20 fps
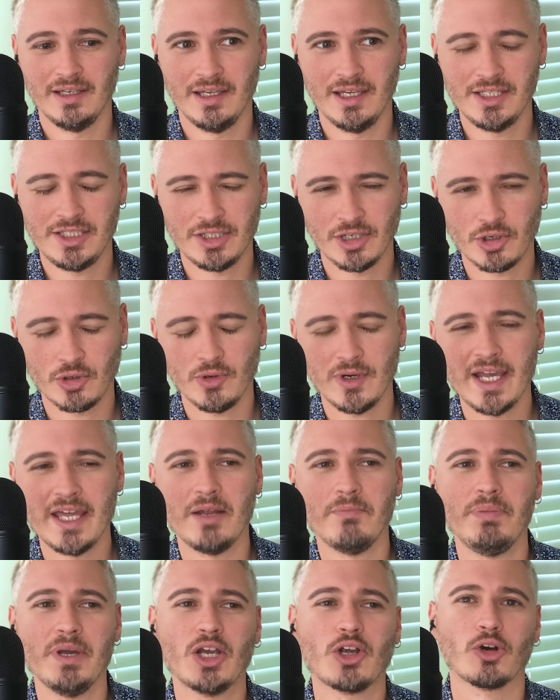is to
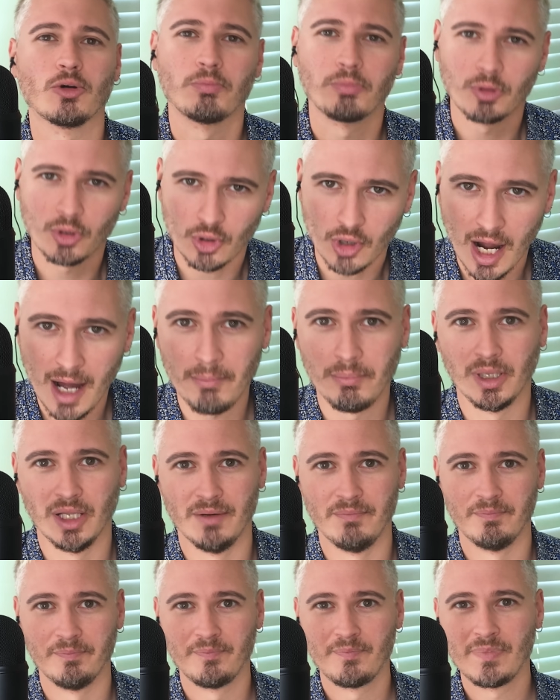create a bigger
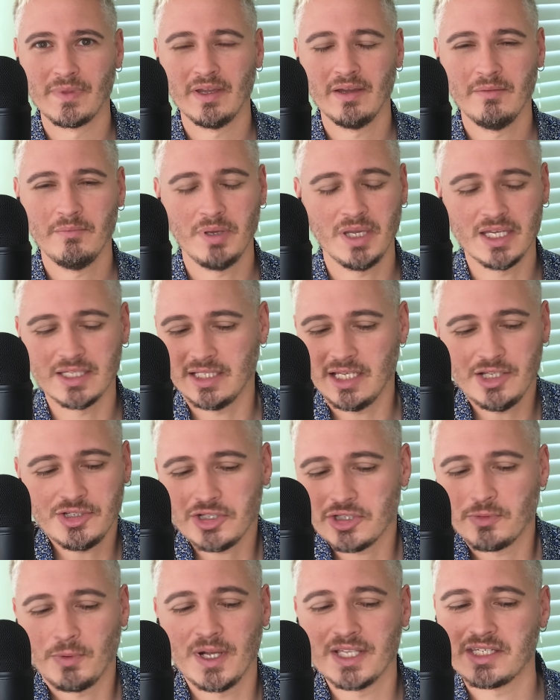problem because he
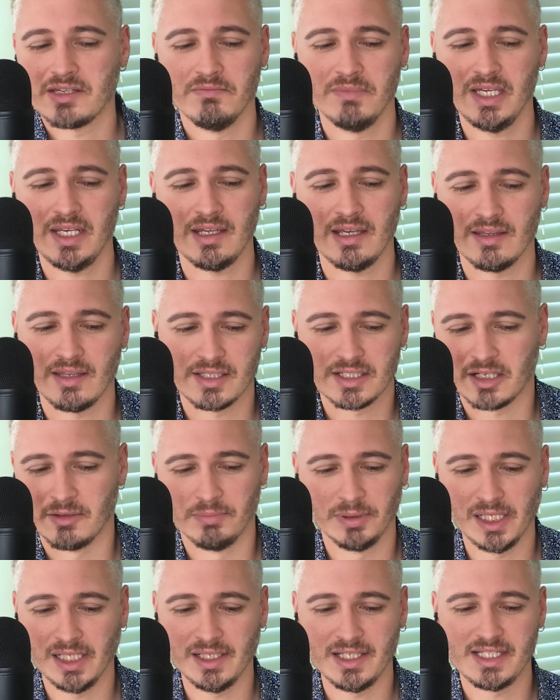just wants a media that's
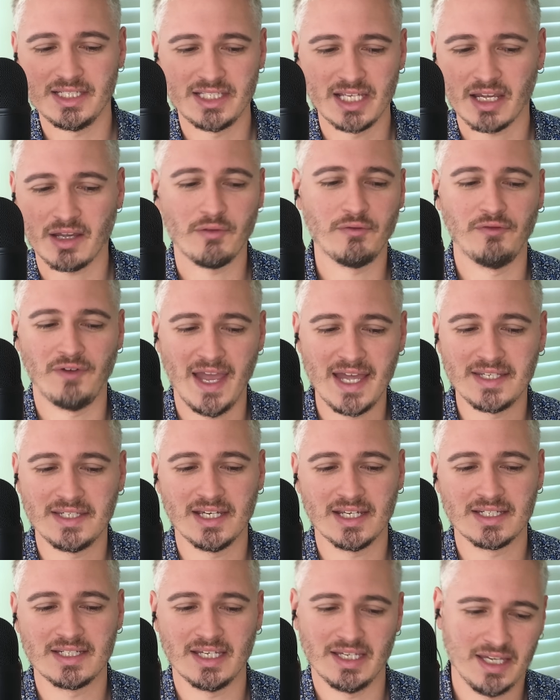completely
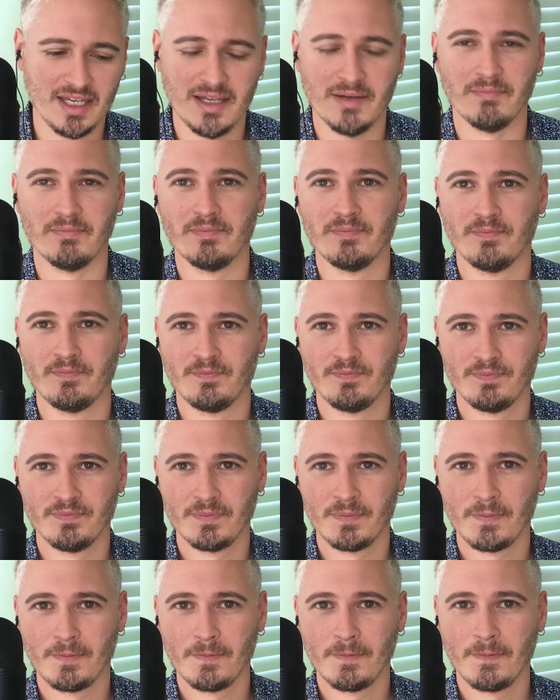sycophantic to him.
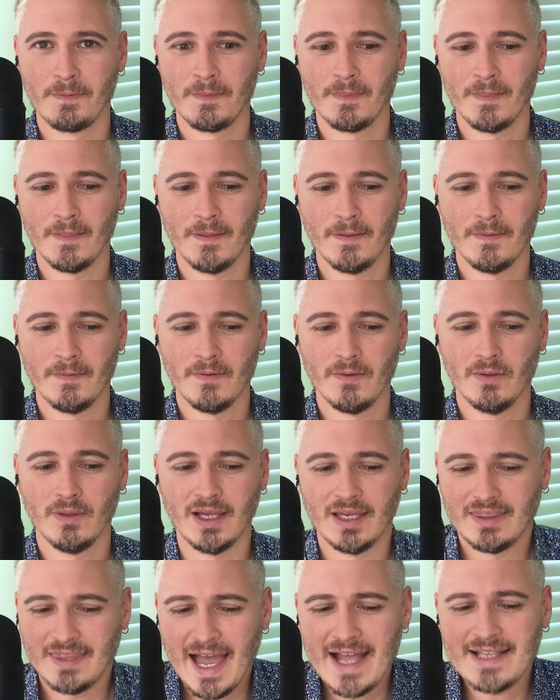
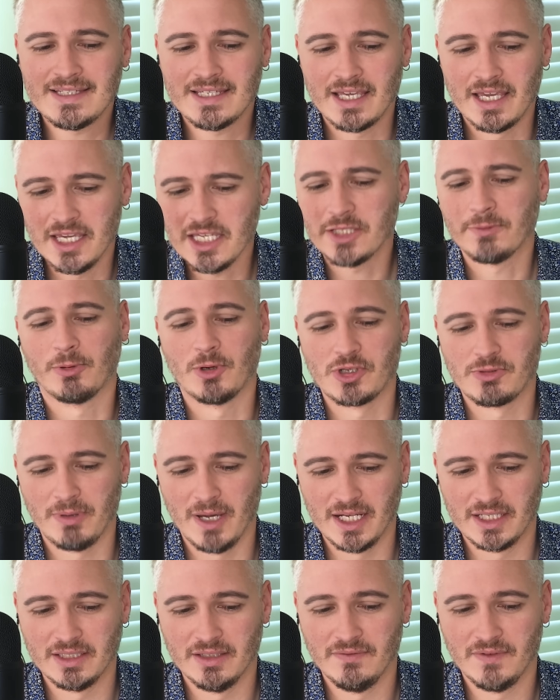Like, that's his
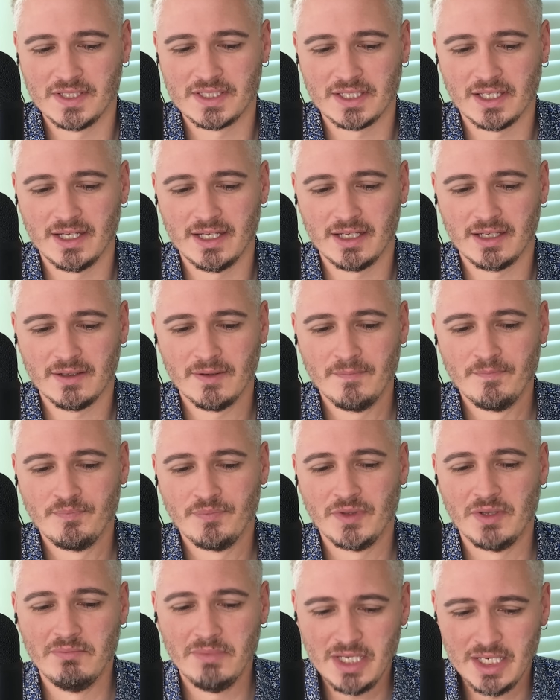perspective. It's like
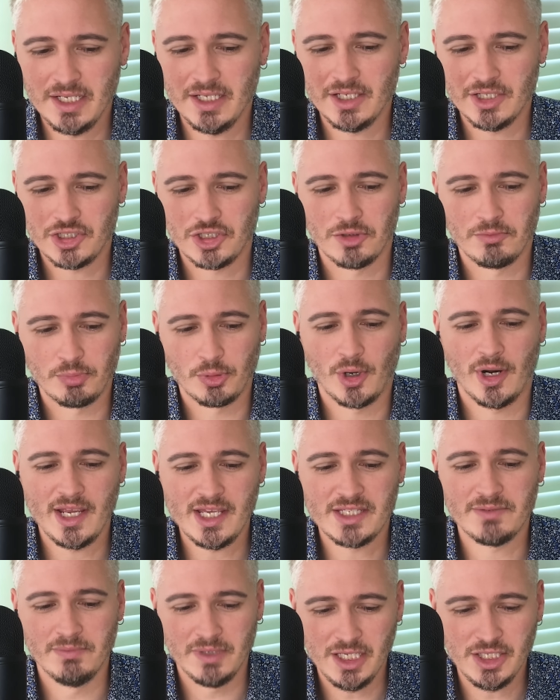the media should
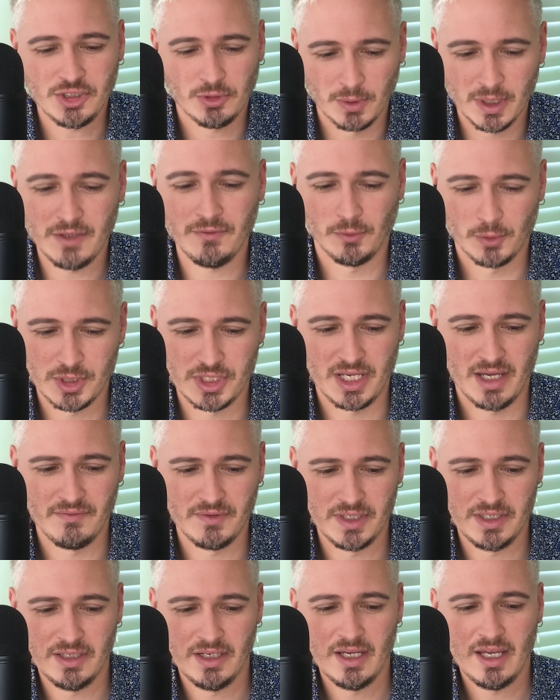praise me 24
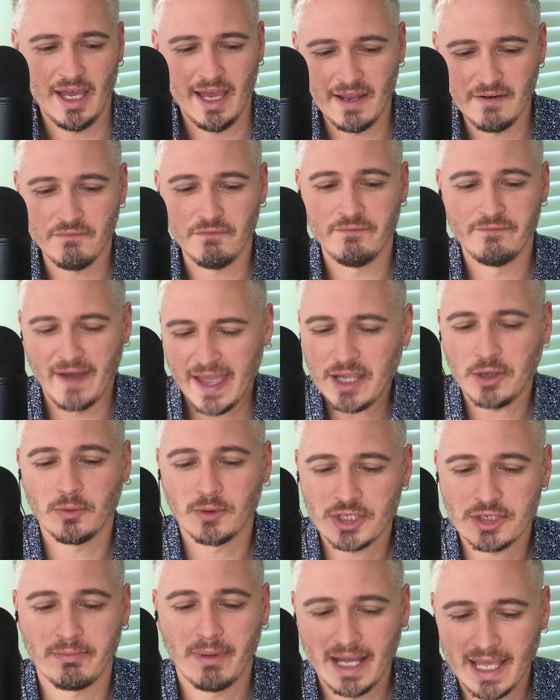7 and
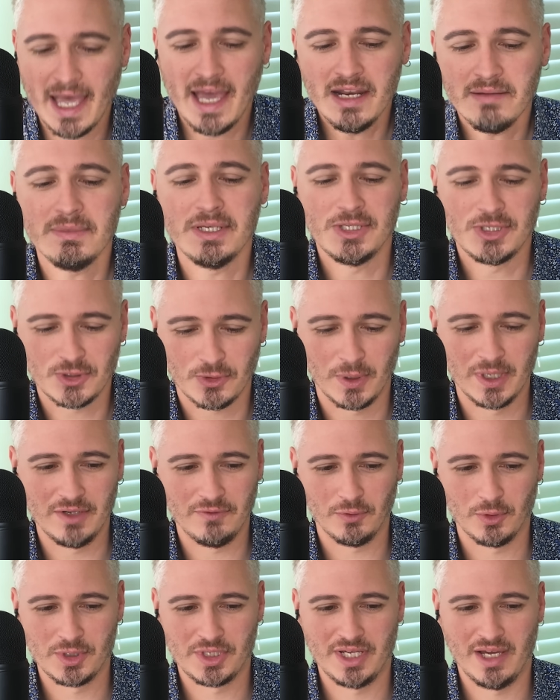vanquish my enemies
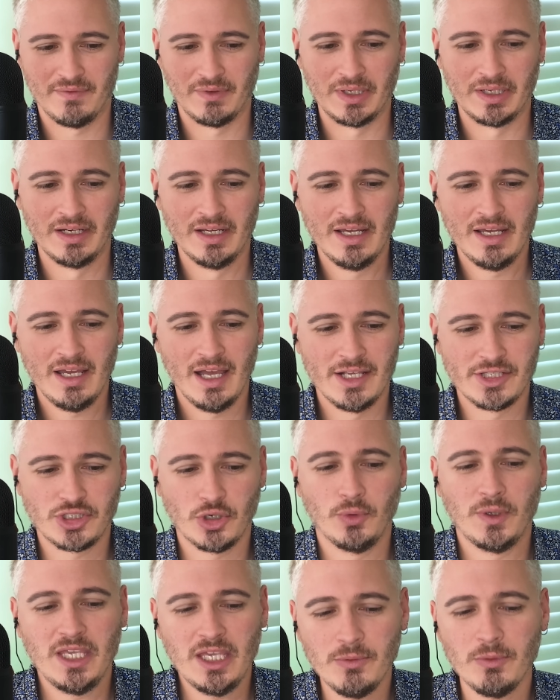24 7. And
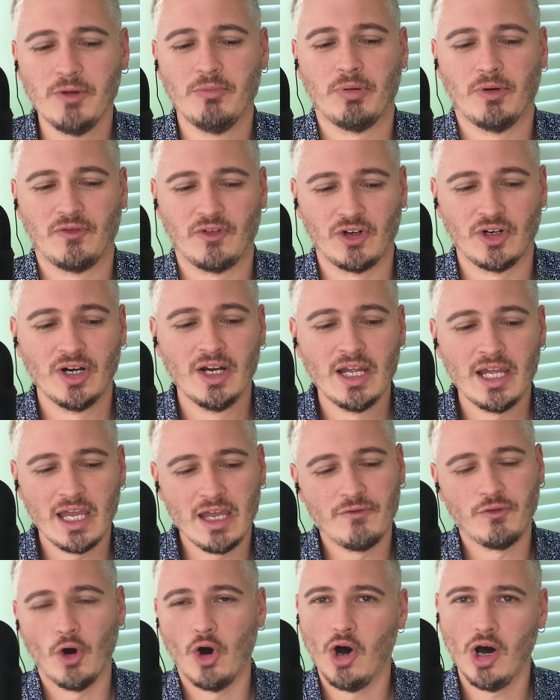so he would prefer
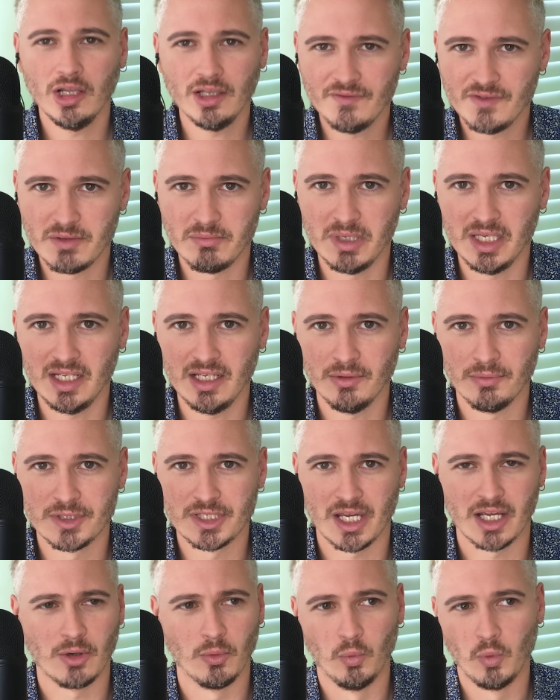if all of the media
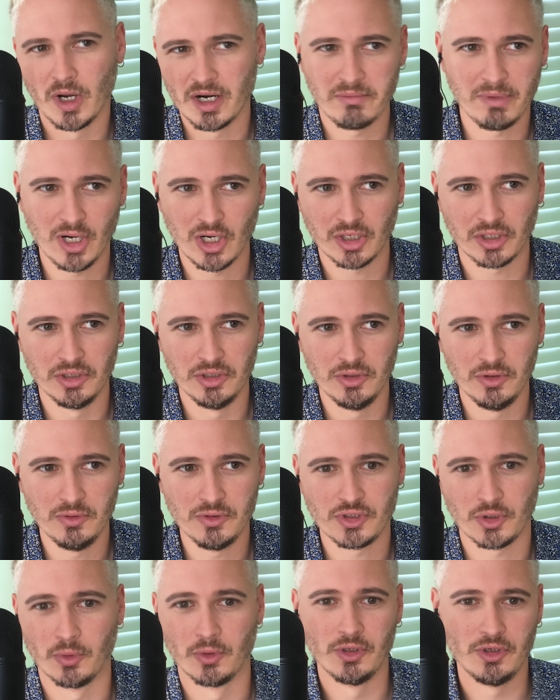was like One America
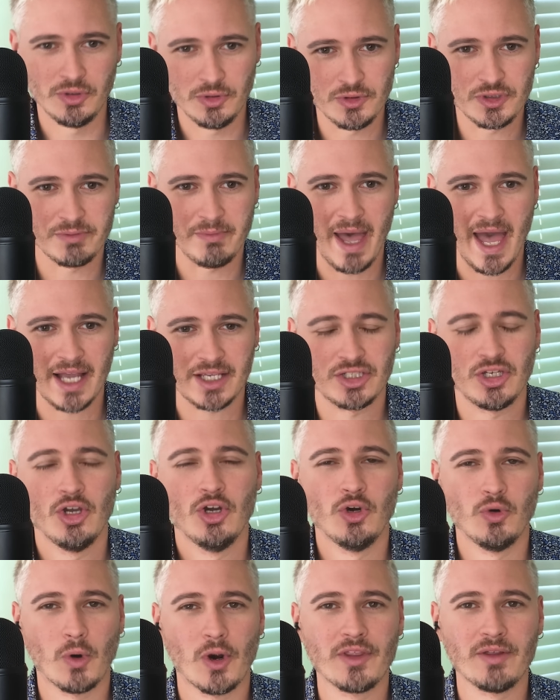News or Newsmax,
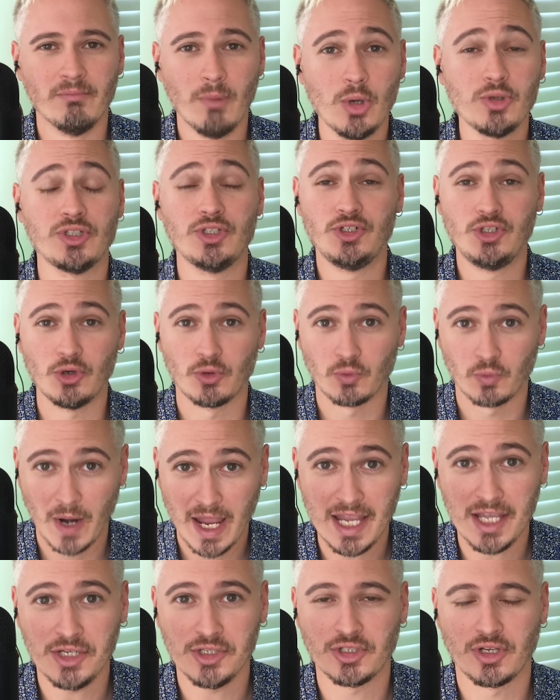who are the most
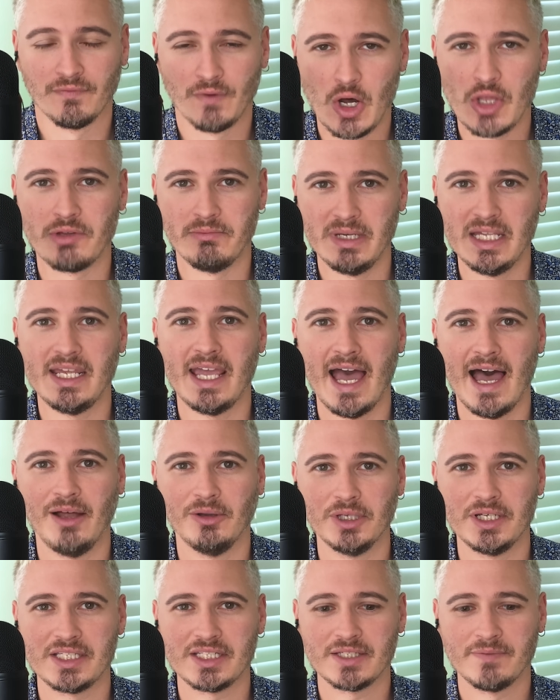deranged of all the media
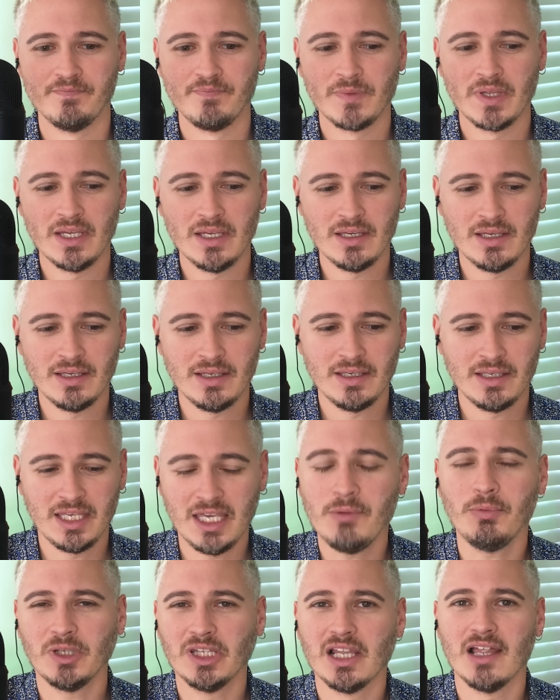outlets,
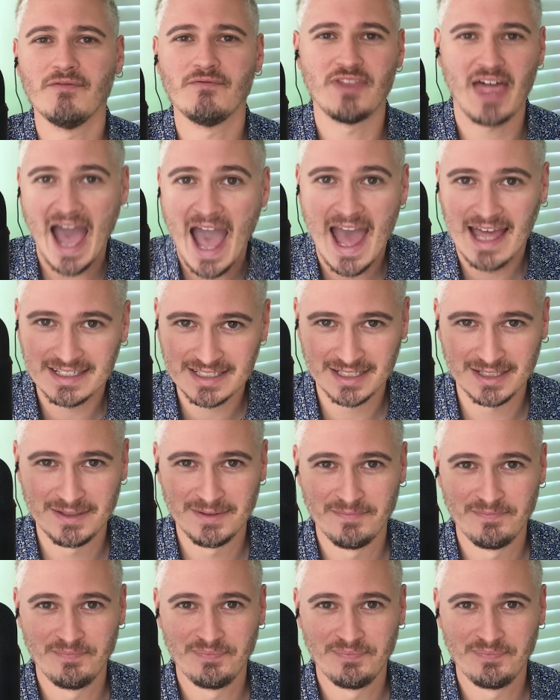he would love that.